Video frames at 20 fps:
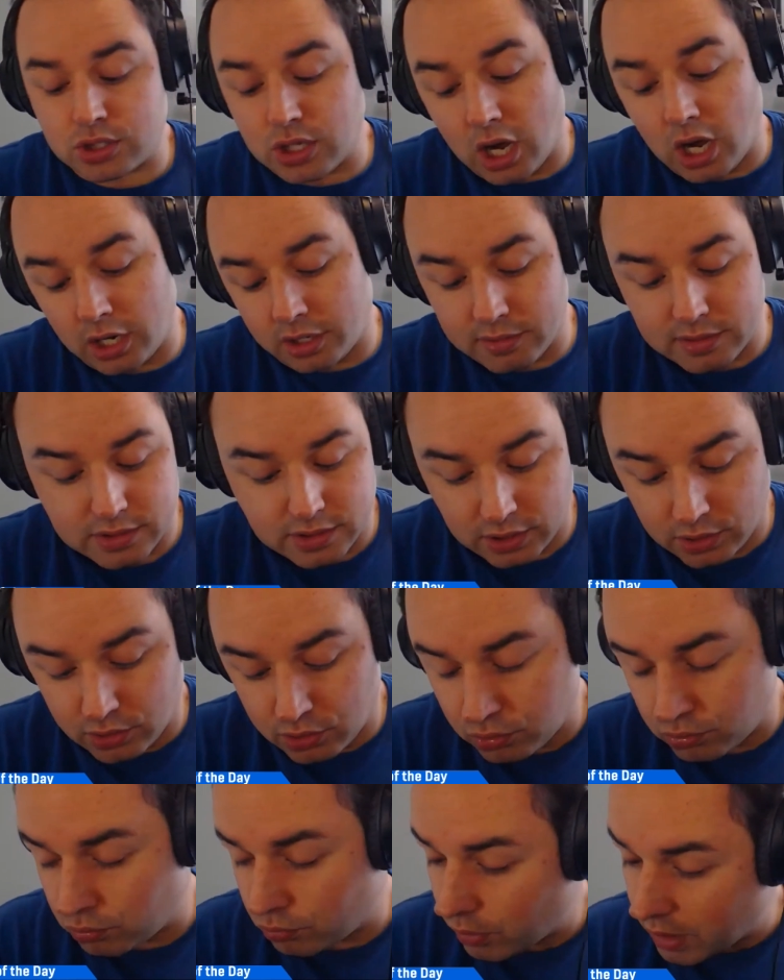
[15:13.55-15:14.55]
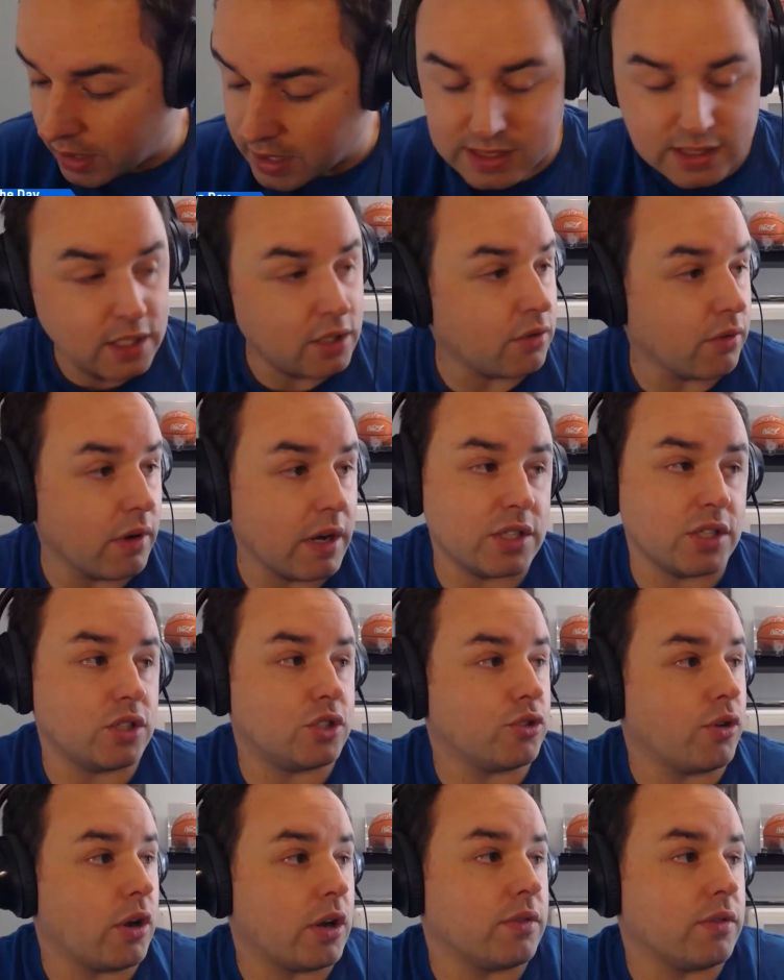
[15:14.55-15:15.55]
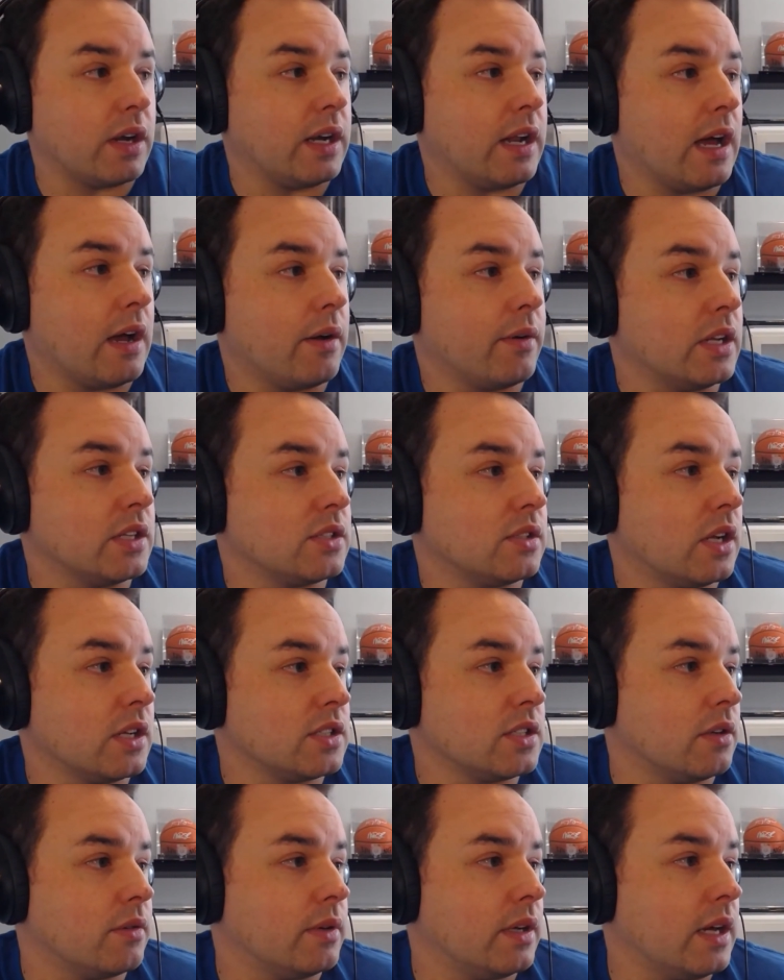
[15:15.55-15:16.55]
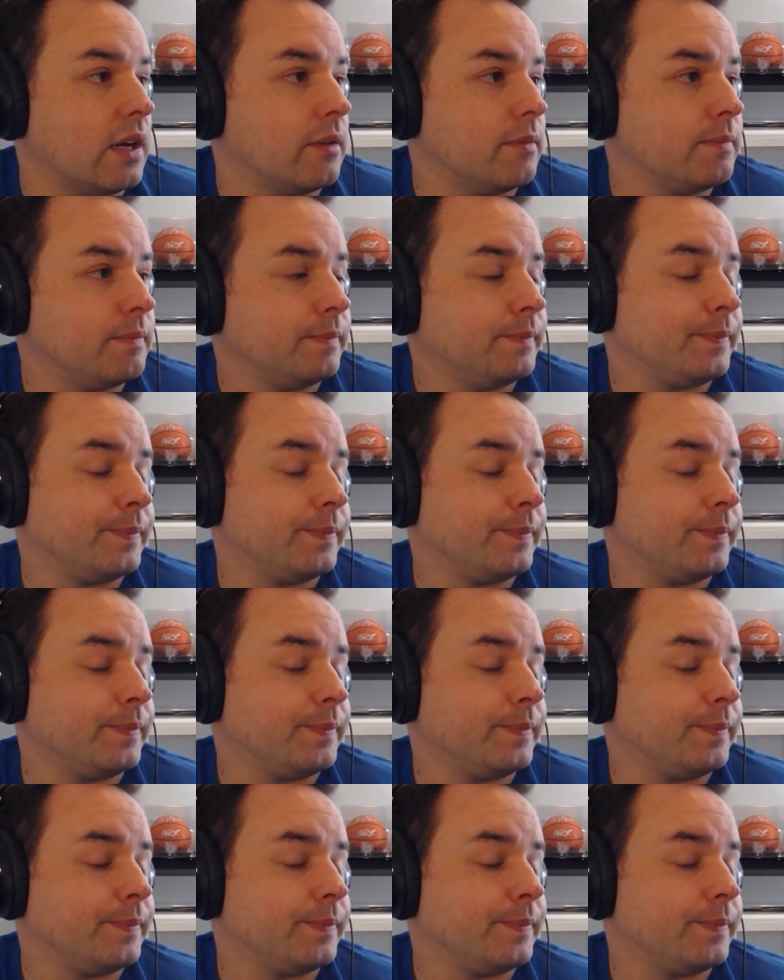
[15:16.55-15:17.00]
Soccer is a crazy, crazy trend right now, and it's not slowing down.